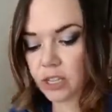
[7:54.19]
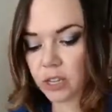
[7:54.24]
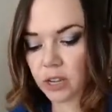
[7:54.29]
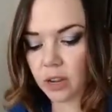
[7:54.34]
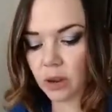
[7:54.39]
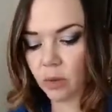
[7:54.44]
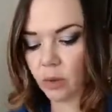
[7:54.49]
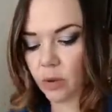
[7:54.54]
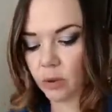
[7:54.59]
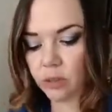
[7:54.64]

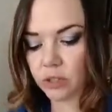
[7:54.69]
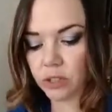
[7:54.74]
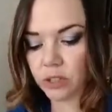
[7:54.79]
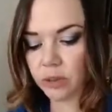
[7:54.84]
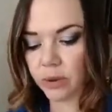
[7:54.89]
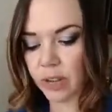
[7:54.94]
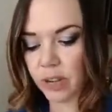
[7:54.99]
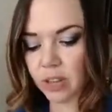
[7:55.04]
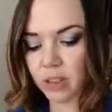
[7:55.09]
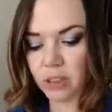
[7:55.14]
It won't do
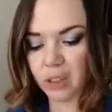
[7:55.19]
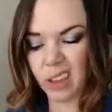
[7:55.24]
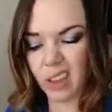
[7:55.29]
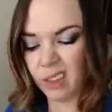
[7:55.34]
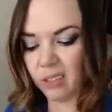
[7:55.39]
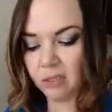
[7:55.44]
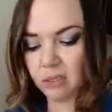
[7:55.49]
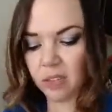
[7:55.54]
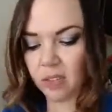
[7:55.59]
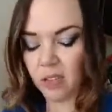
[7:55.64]

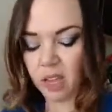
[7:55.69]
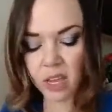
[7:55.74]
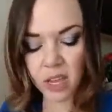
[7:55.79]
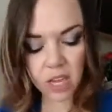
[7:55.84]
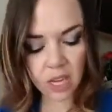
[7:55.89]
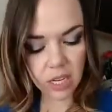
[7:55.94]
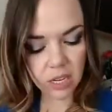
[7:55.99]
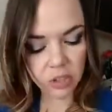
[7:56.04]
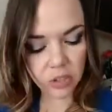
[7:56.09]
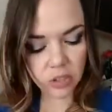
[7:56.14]
anything
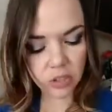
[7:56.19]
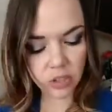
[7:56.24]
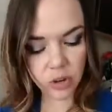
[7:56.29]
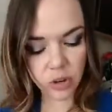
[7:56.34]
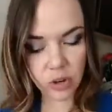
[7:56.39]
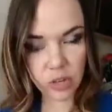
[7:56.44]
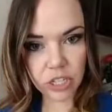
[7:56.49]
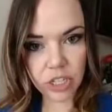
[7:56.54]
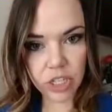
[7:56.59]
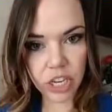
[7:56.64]
to
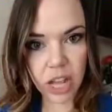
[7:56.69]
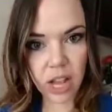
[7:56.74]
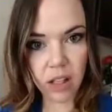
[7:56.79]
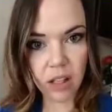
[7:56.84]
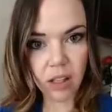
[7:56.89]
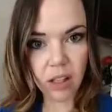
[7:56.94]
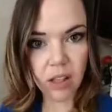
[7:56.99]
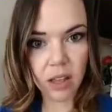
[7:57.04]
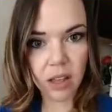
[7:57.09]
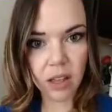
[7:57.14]
your
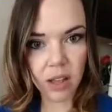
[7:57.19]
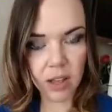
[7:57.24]
gel